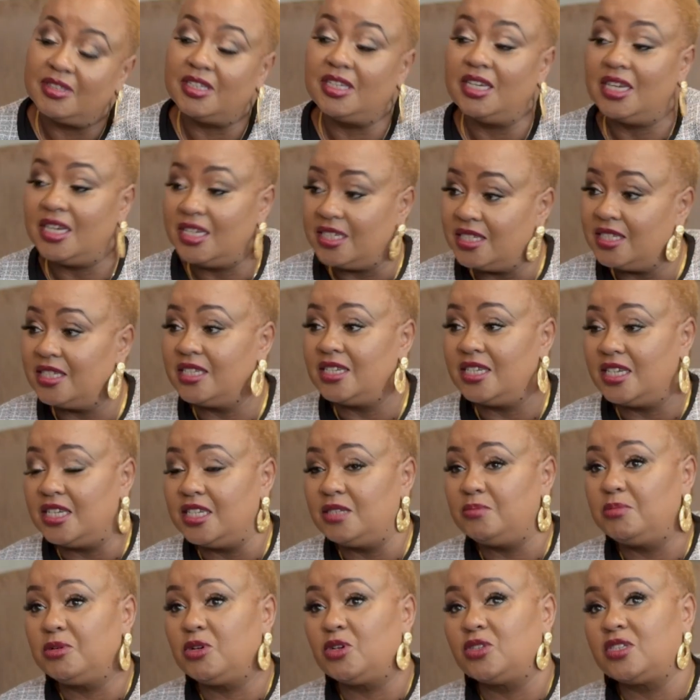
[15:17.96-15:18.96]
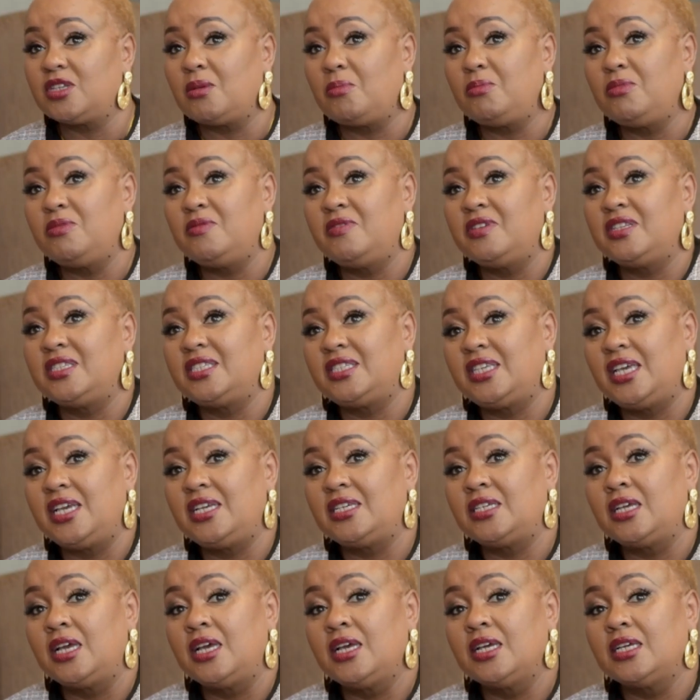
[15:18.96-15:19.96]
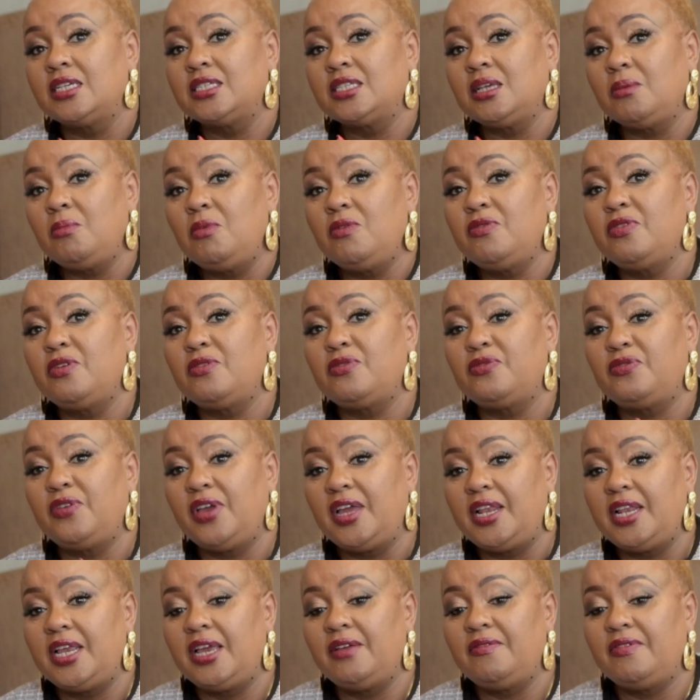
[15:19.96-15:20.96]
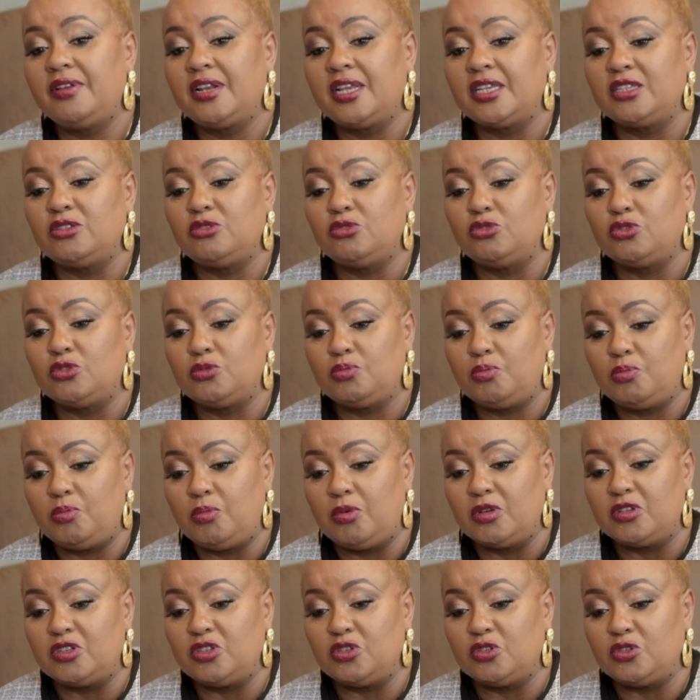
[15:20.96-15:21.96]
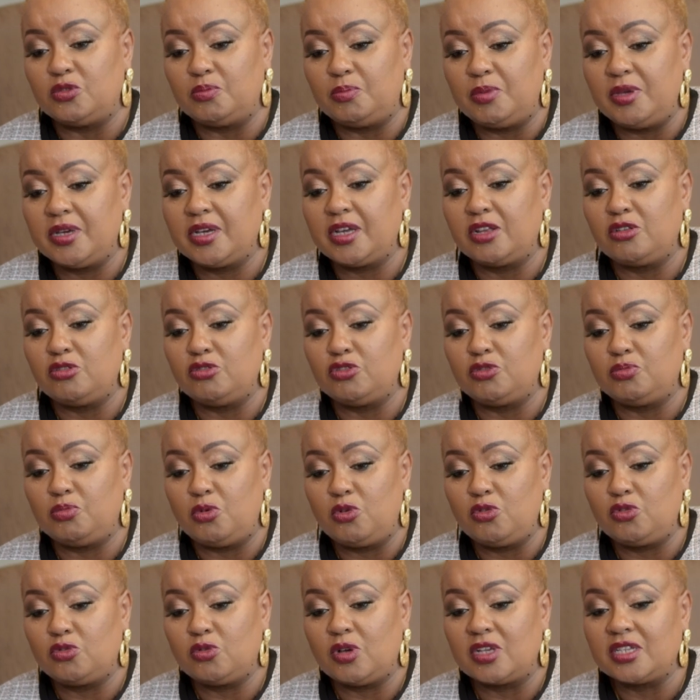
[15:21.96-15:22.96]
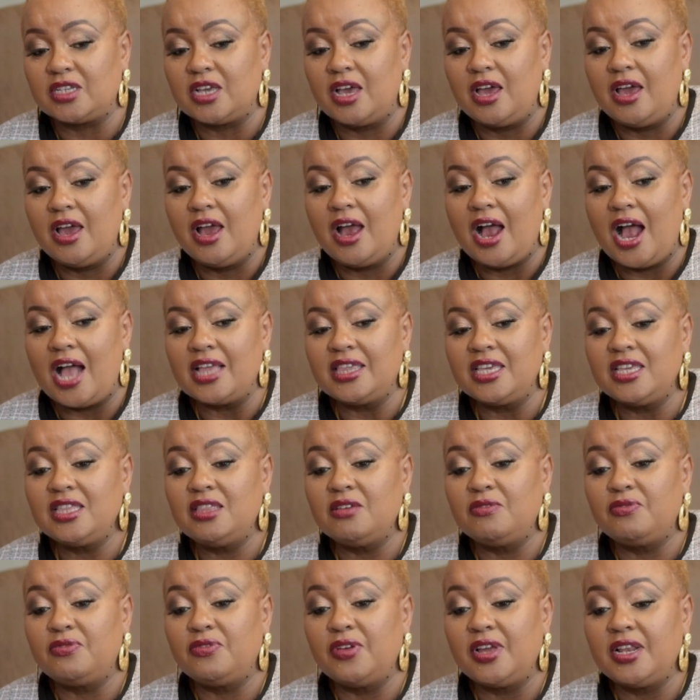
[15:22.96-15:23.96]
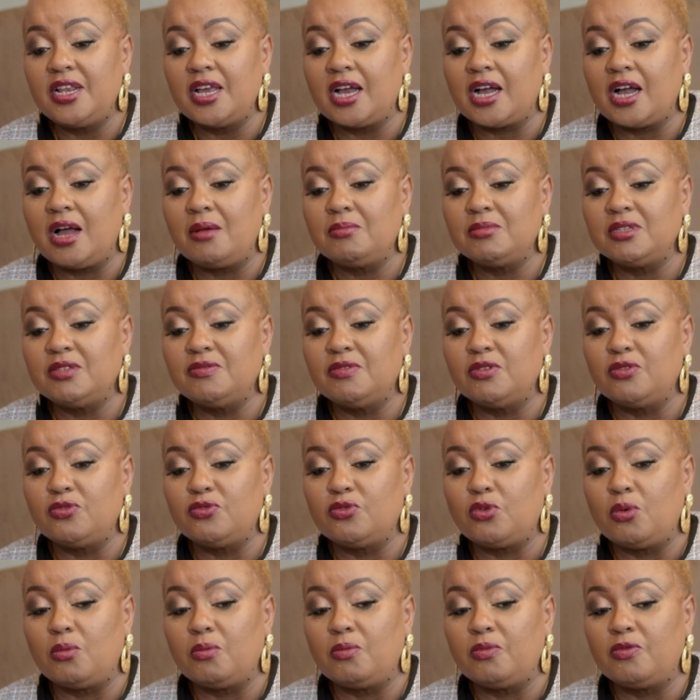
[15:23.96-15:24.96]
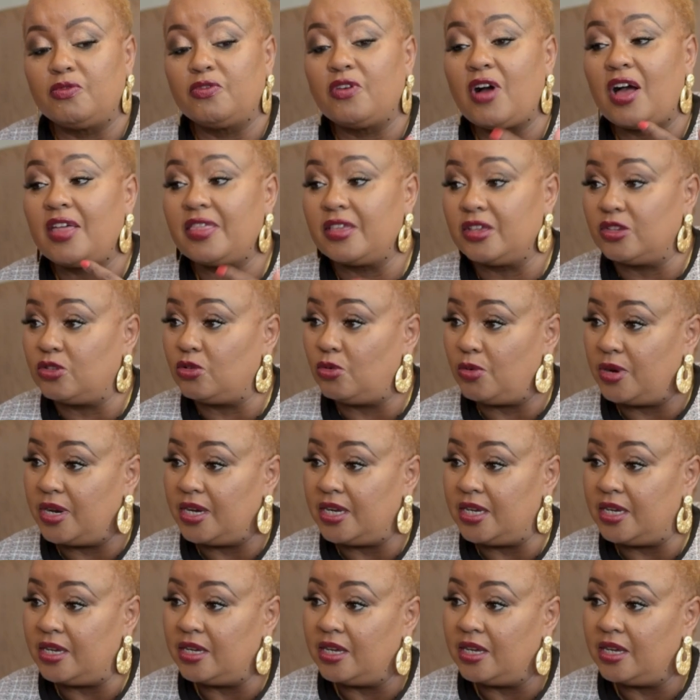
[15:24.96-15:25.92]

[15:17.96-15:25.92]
Yes, it is, because I'm even saying some of the failure, even as you speak and you spoke to us, I think the failure comes even from fathers already.